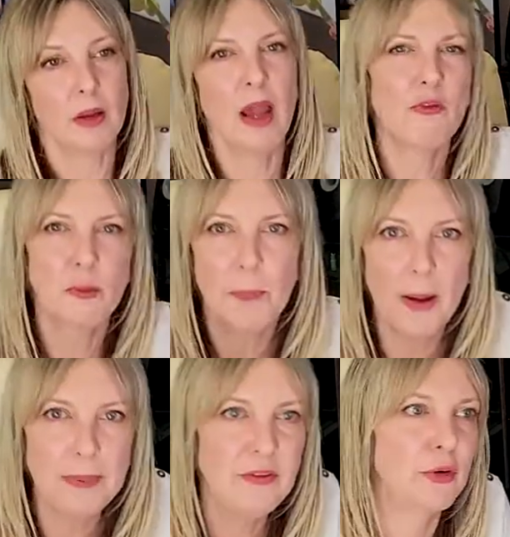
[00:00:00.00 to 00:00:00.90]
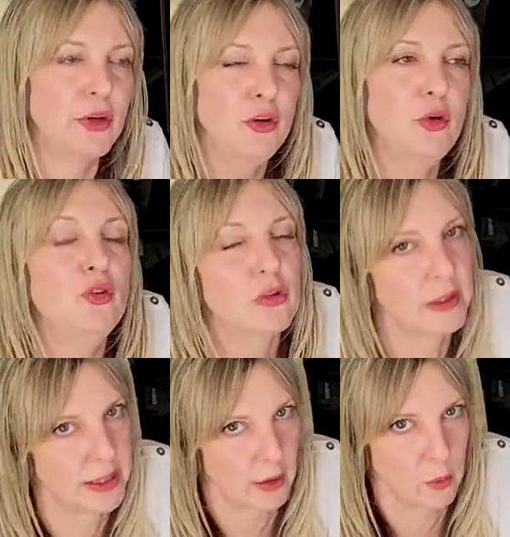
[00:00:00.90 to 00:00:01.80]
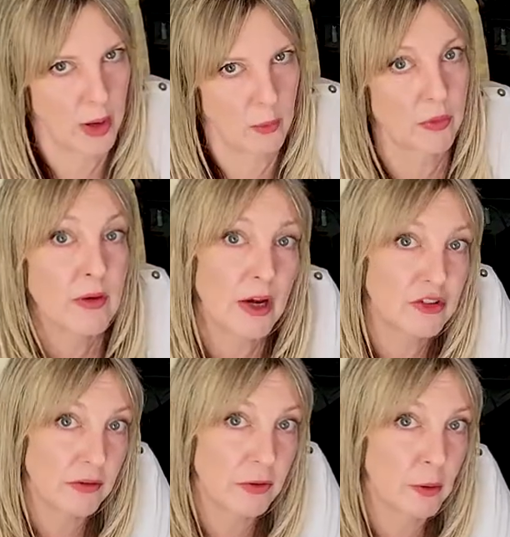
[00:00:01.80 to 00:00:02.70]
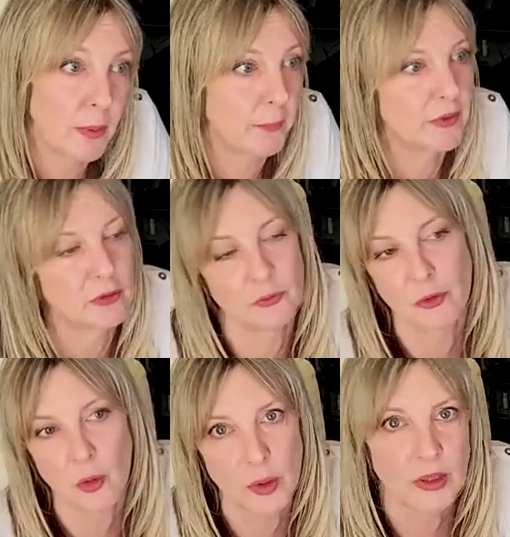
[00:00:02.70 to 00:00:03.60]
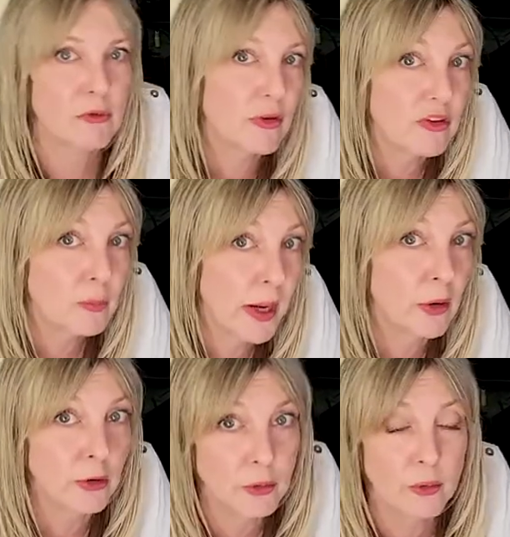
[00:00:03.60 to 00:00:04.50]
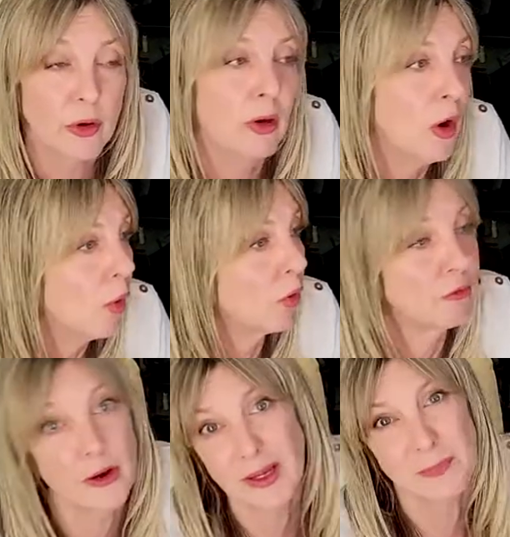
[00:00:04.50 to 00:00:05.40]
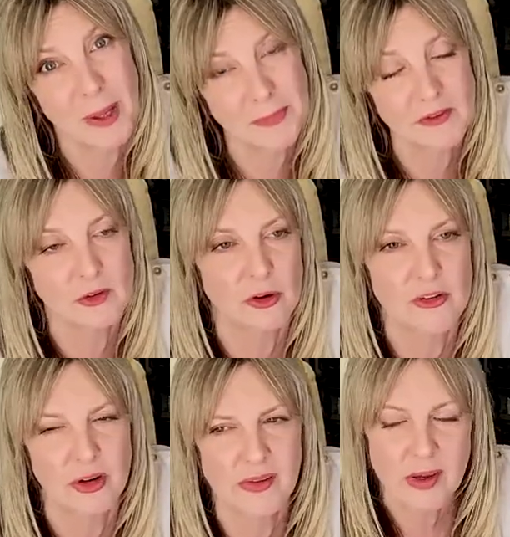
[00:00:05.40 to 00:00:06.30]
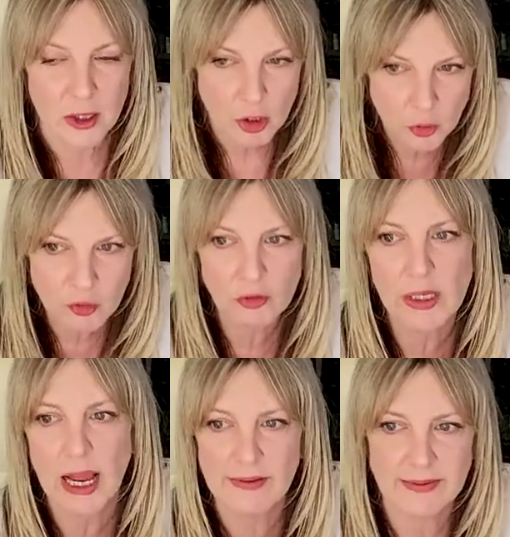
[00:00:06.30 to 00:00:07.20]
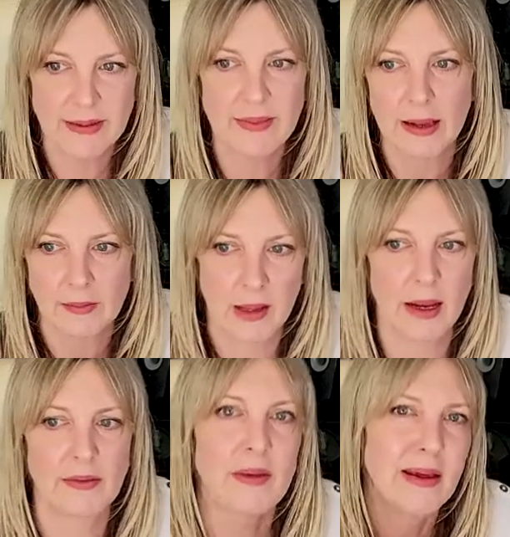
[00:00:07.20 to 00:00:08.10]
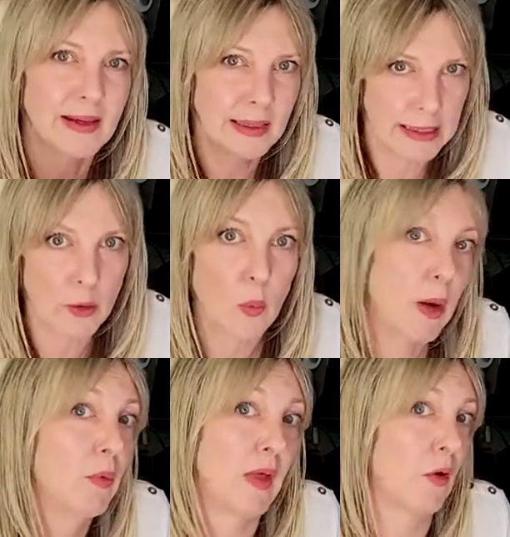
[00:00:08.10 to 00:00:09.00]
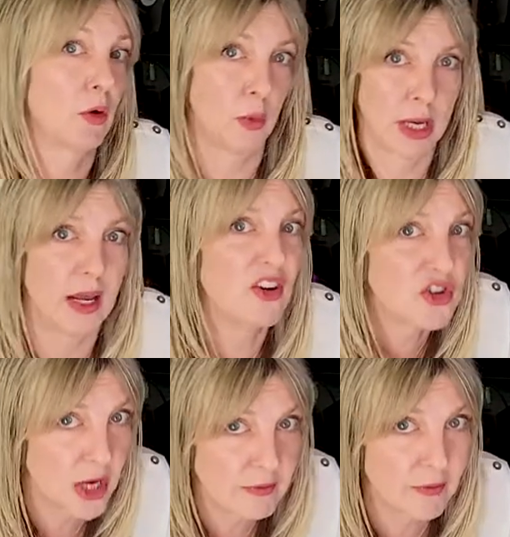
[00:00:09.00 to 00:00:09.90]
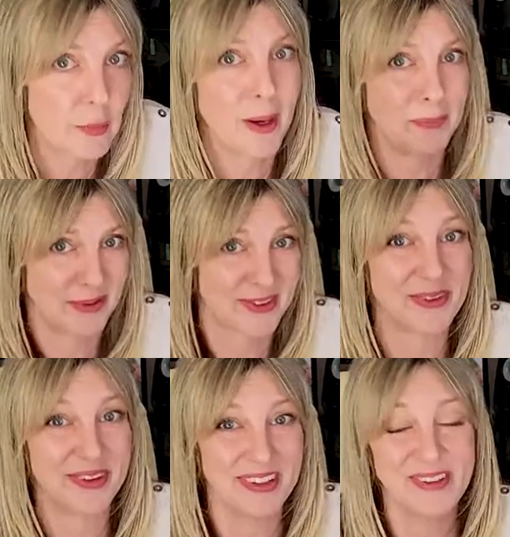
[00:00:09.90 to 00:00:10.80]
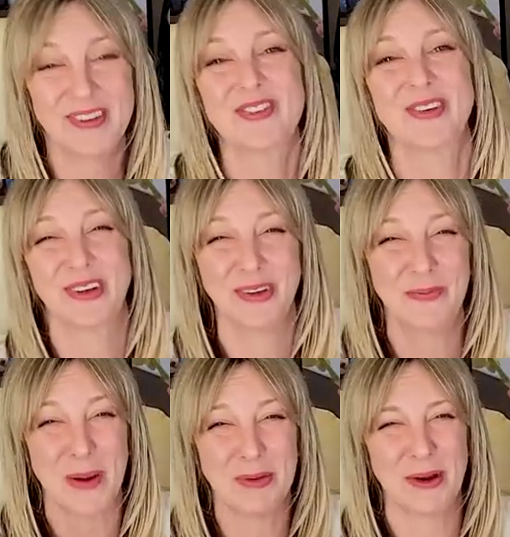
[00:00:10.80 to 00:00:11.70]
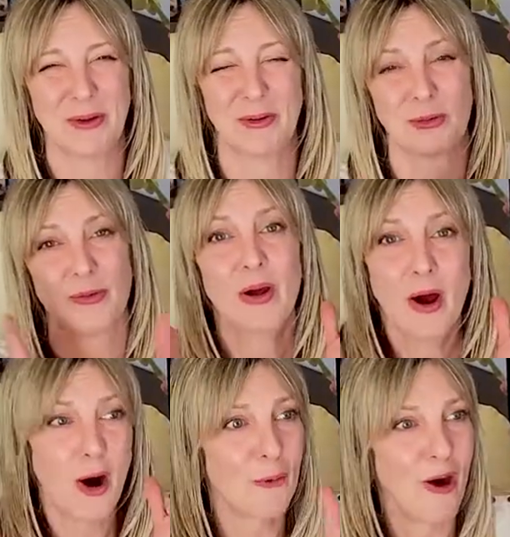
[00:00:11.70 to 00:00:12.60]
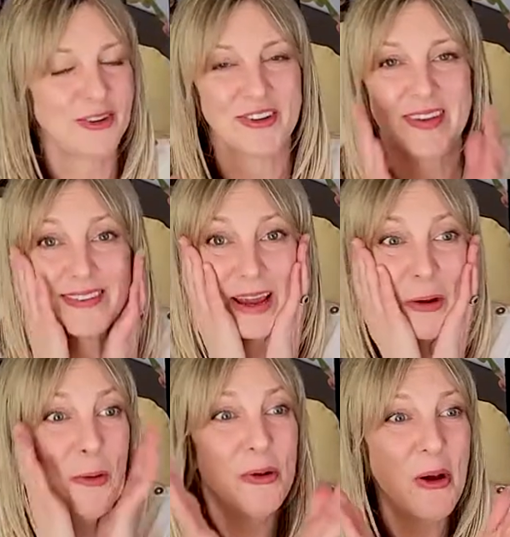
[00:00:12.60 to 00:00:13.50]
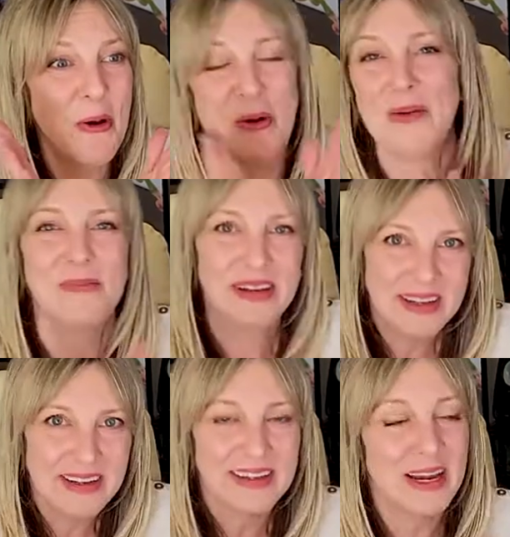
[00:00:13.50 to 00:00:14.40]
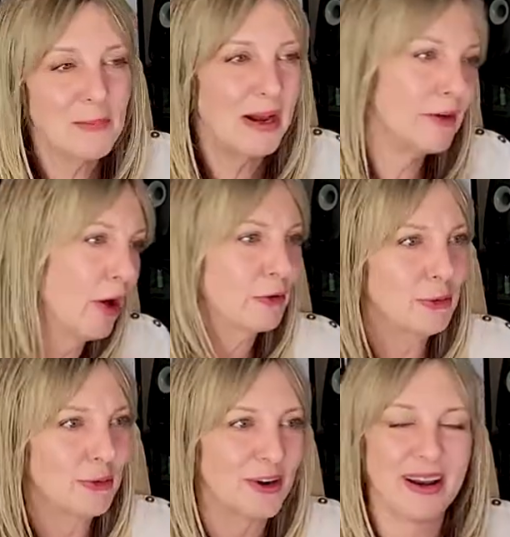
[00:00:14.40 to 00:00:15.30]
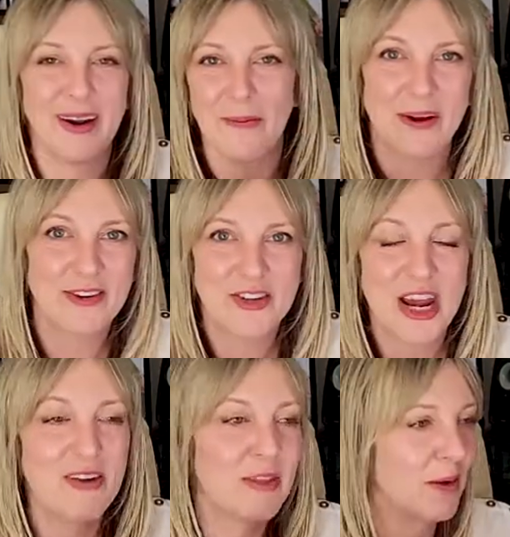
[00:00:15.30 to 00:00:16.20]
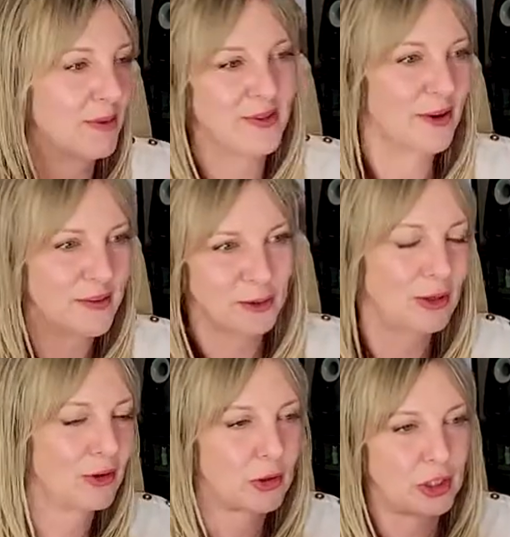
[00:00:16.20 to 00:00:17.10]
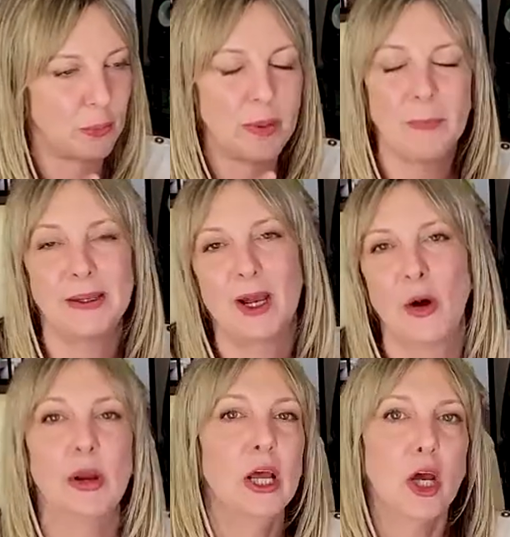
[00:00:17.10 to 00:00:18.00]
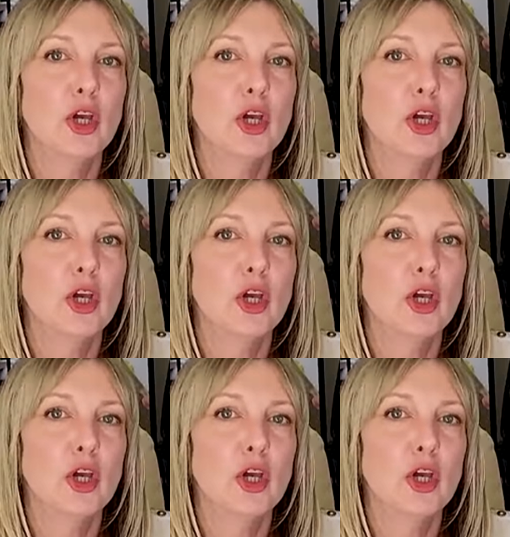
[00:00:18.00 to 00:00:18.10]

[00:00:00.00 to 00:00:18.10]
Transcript: Now, for puppies, you can usually get away with not shaving your puppy. So if you're going in for a spay or neuter or for any puppy surgeries, usually I see that clients can get away without going ahead and shaving their puppies. So good news for you puppy owners who are watching this saying, oh no, I'm getting my dog neutered and I want to shave them and they're in their cute puppy coat.